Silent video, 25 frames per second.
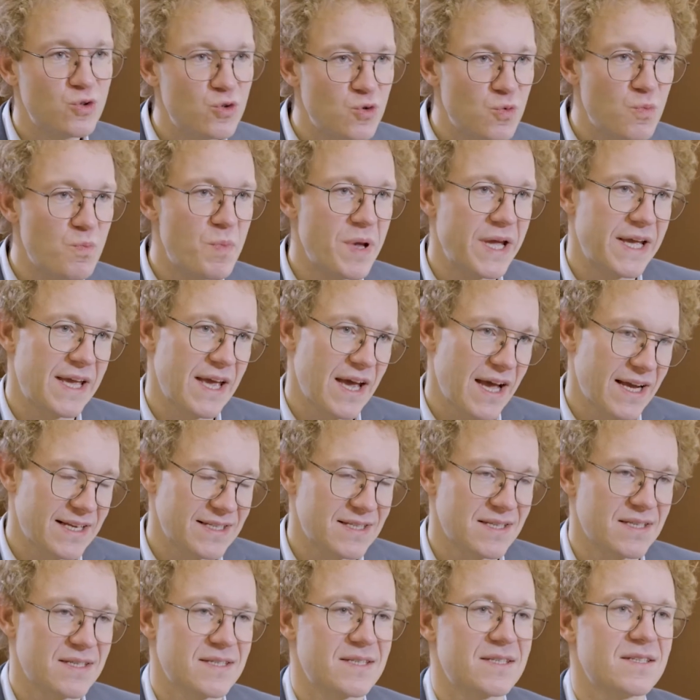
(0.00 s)
two big
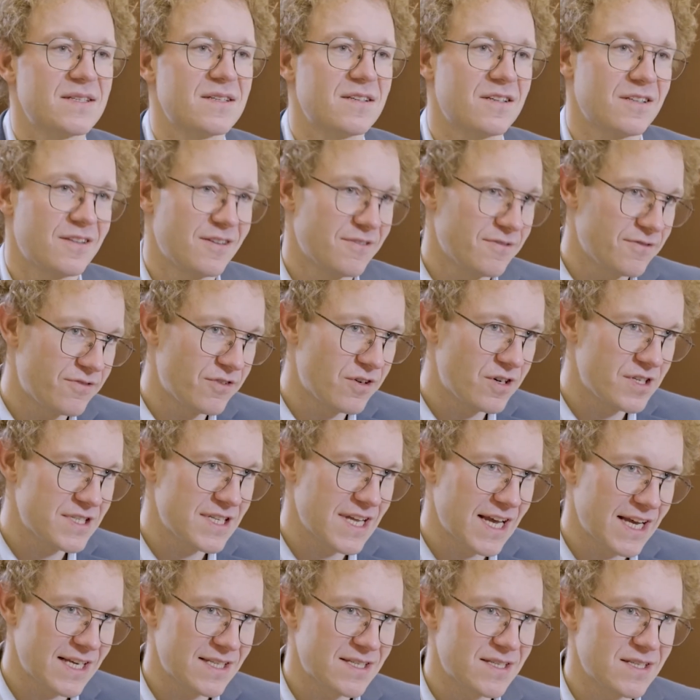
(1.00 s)
axes. The first
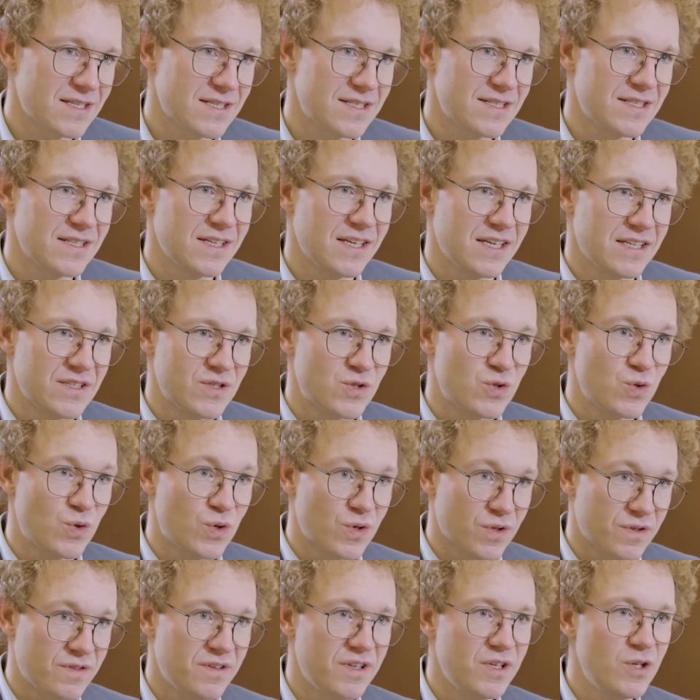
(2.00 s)
axis is to
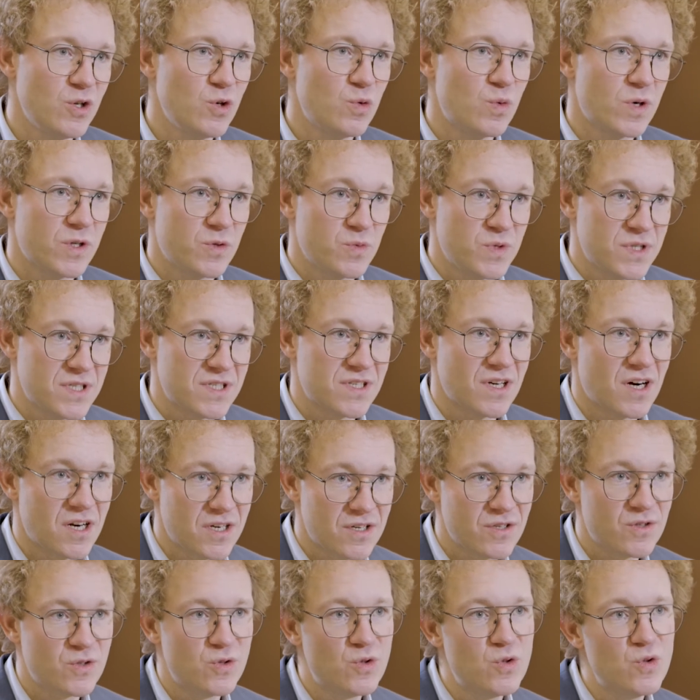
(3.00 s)
continue what we
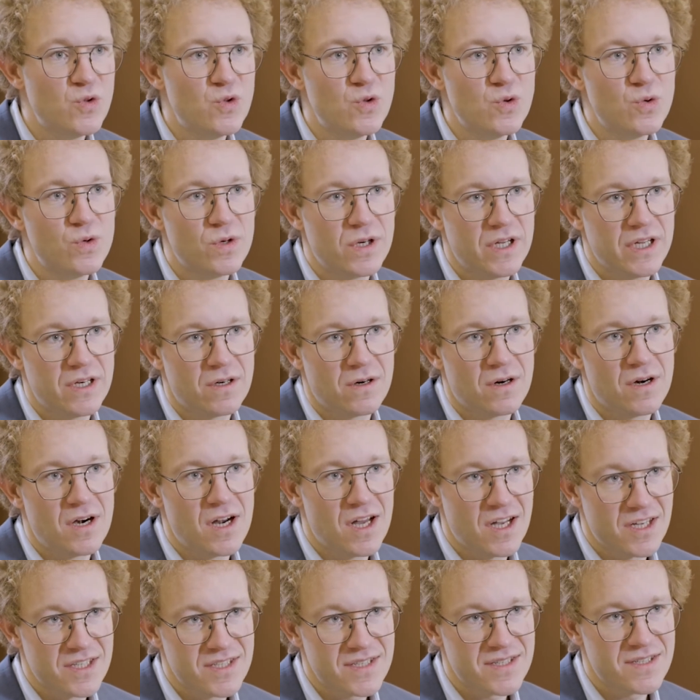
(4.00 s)
started to do in our
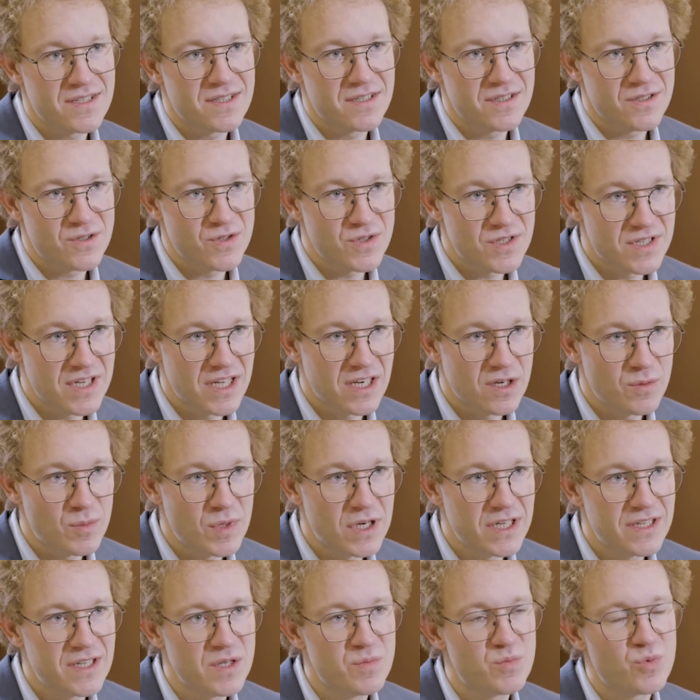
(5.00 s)
last
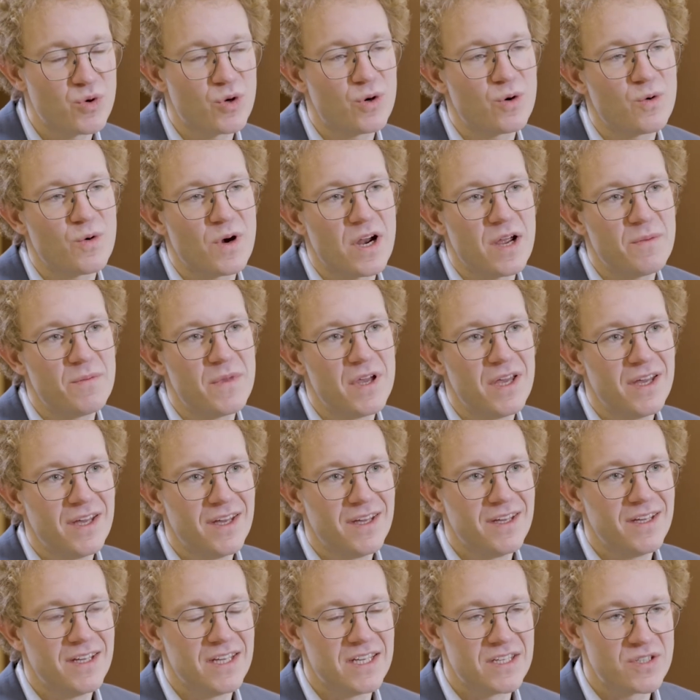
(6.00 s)
sustainability program,
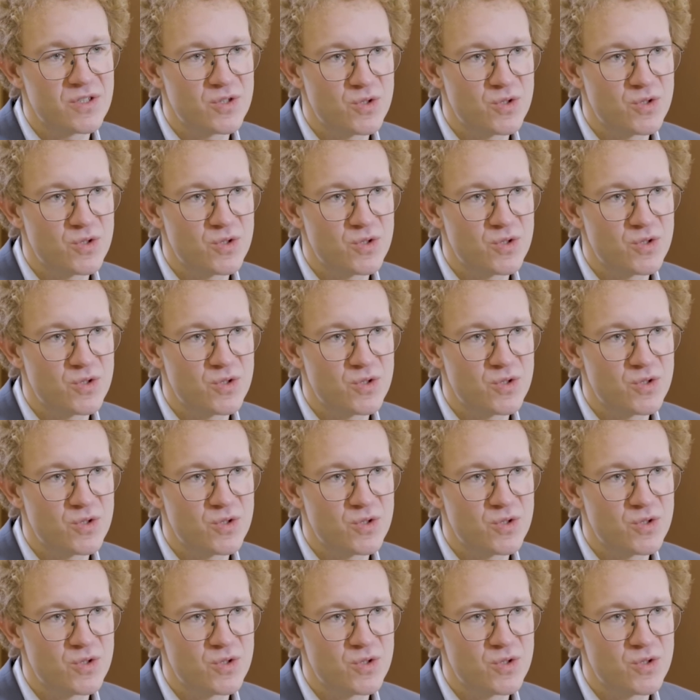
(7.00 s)
is